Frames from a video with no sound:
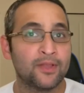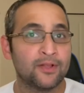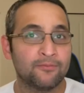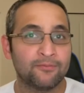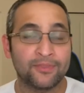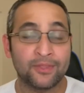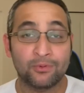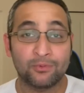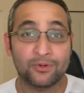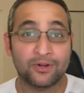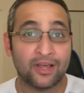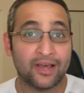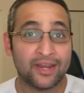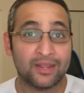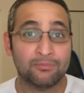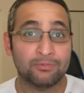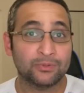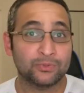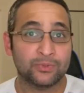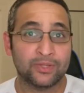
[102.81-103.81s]
They were not
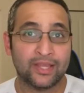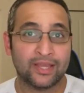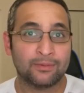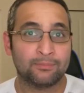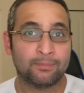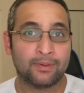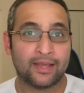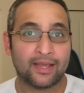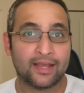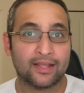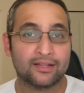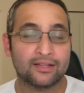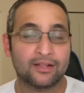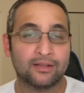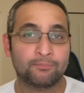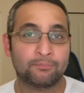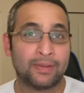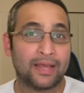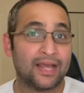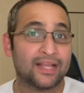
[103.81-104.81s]
able to get
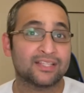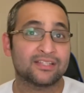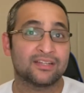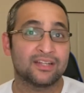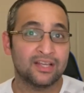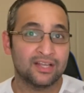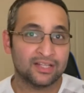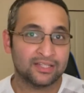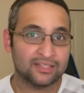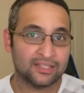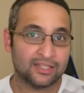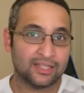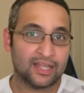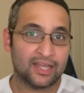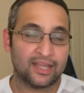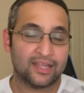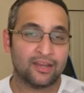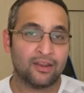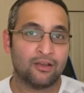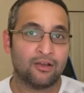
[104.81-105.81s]
past the
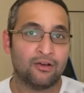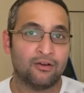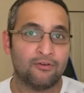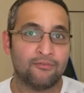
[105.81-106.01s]
line of